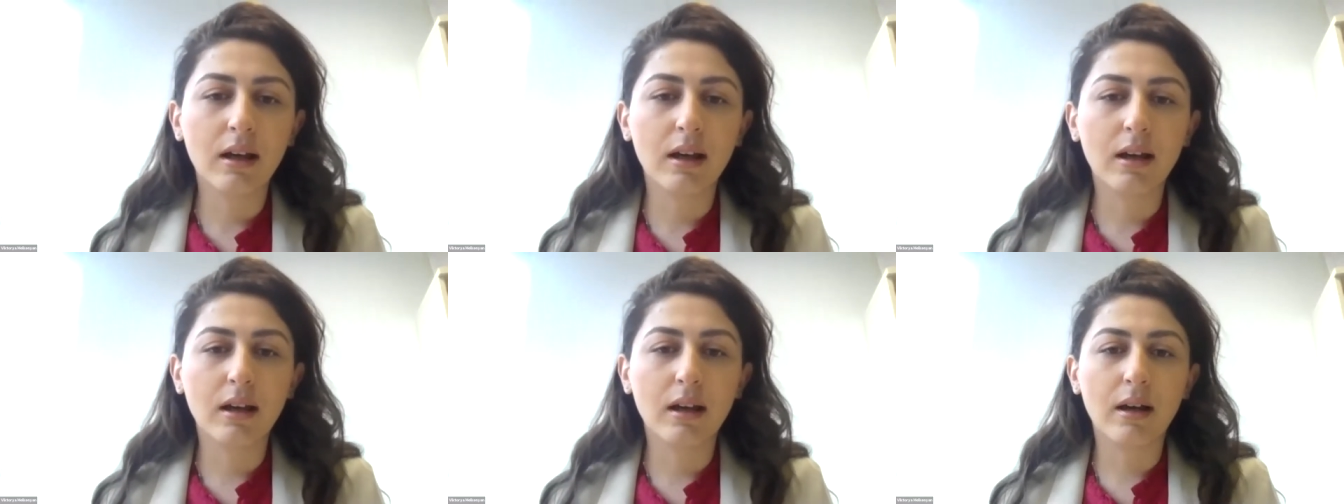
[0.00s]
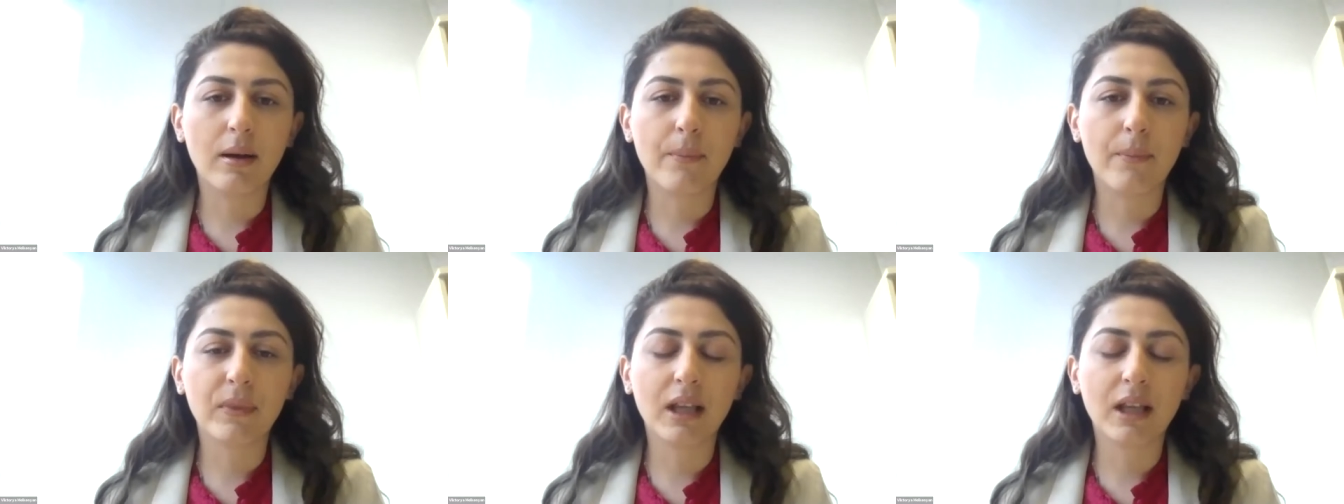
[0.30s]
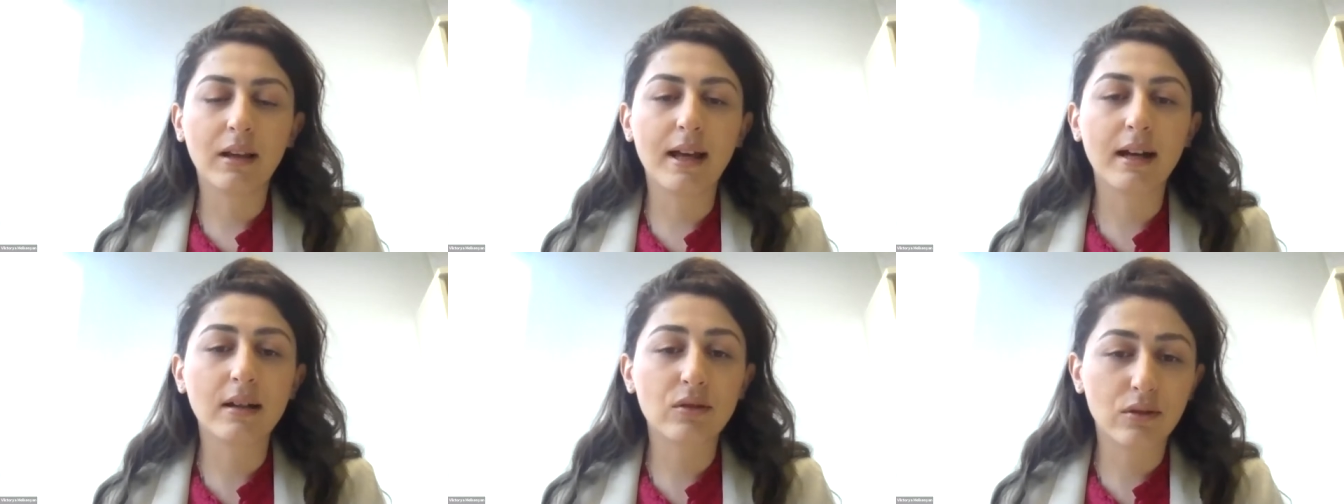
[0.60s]

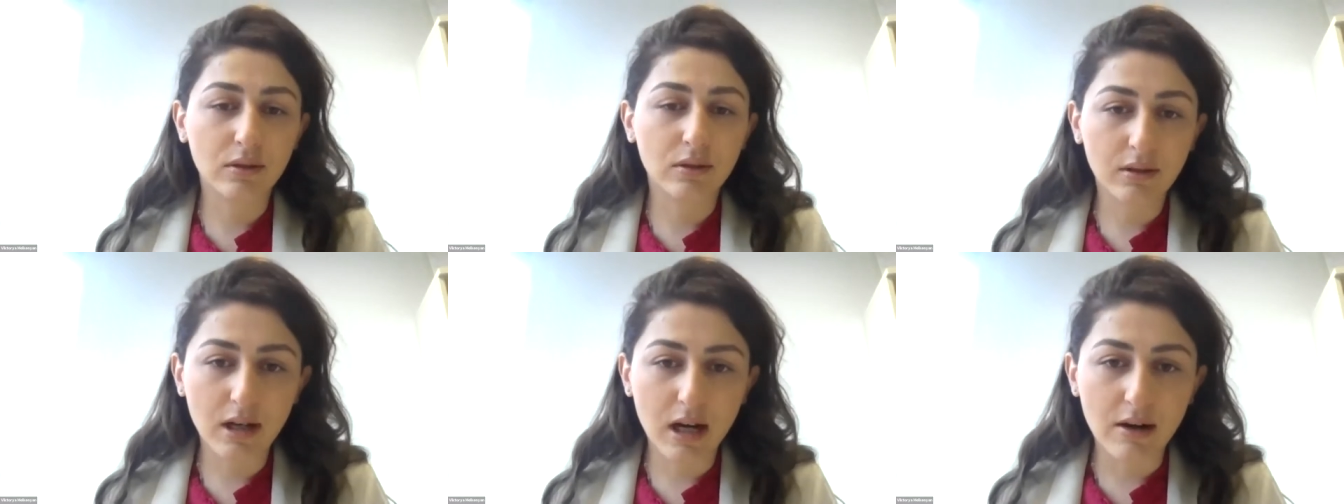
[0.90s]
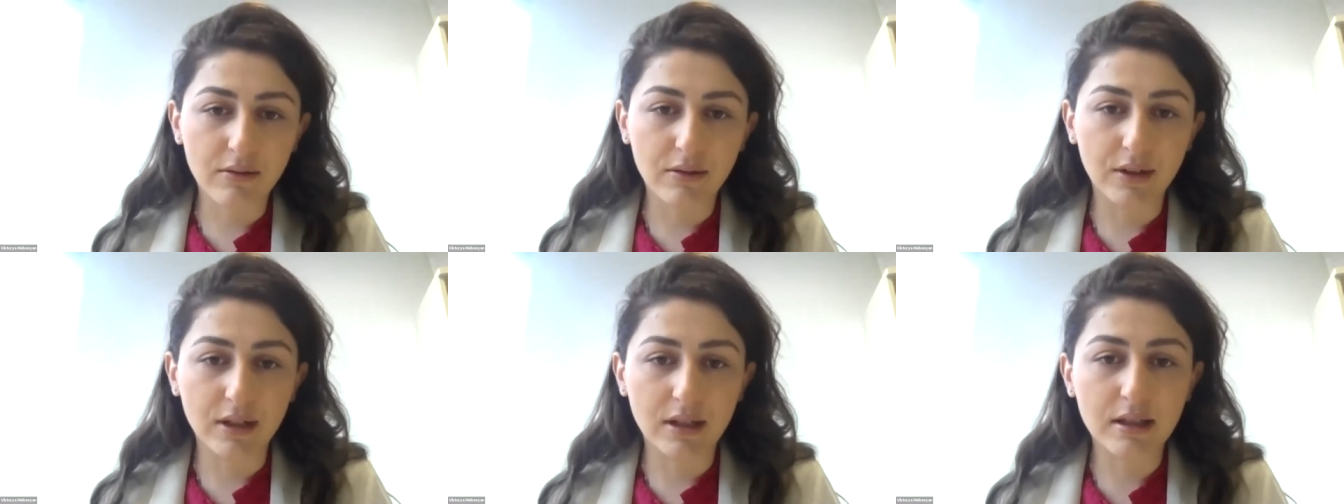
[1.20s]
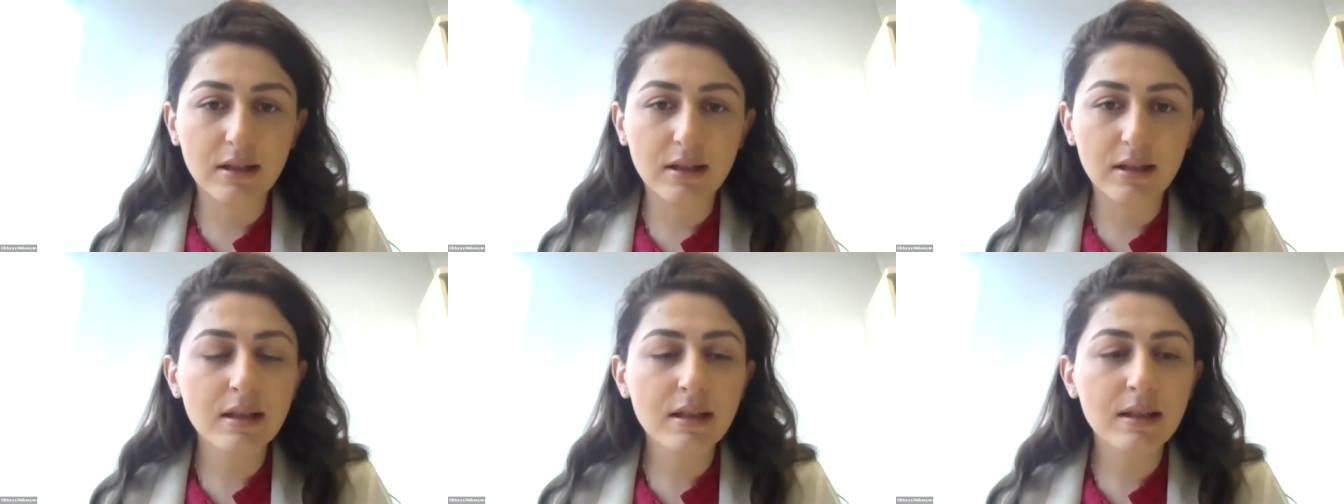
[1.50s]
um, electoral
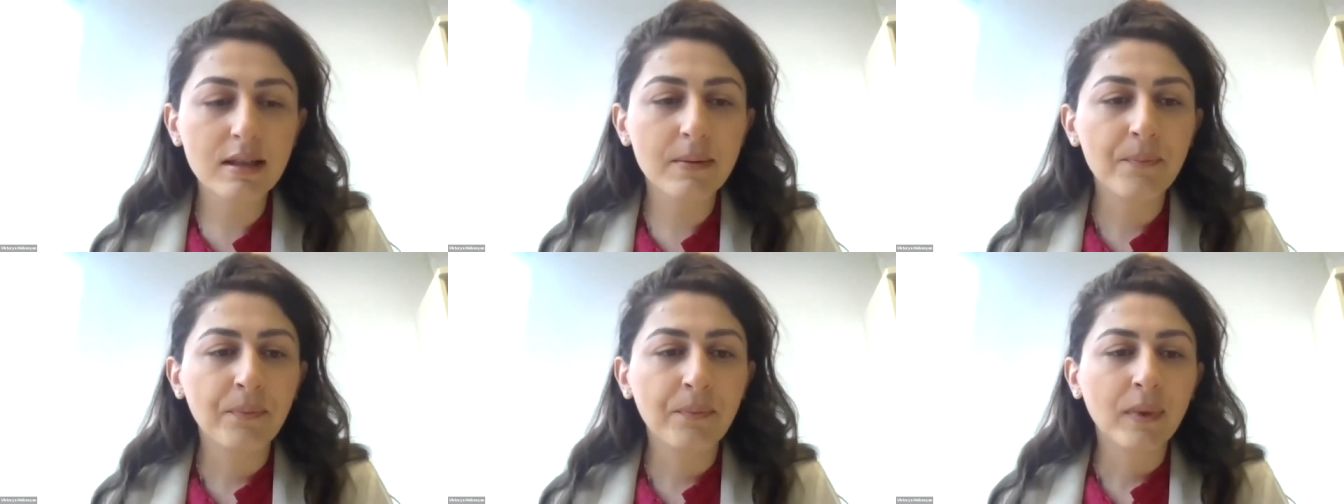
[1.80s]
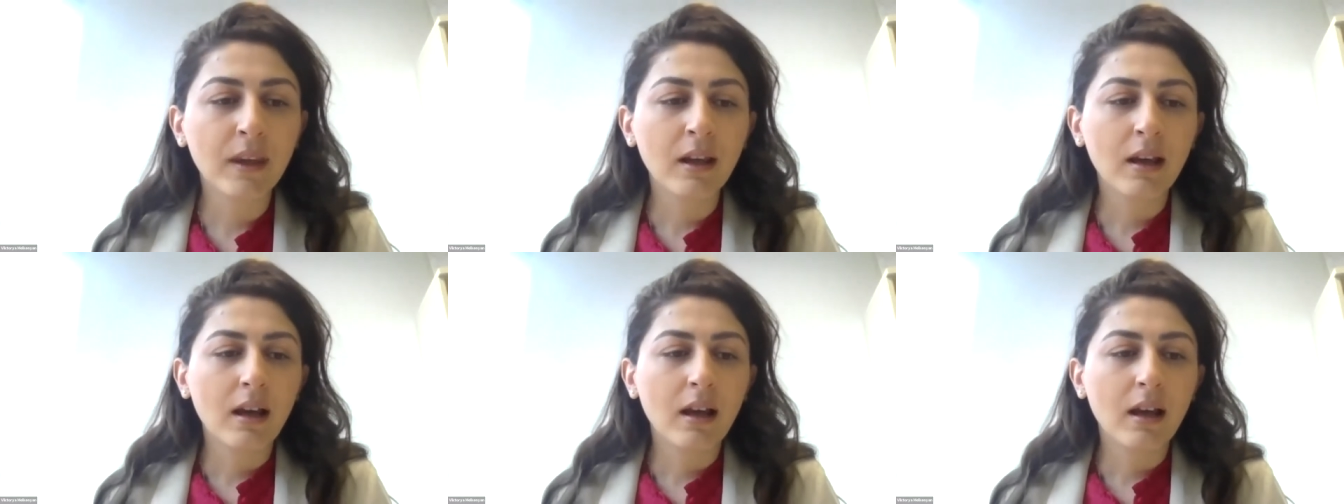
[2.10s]
governance.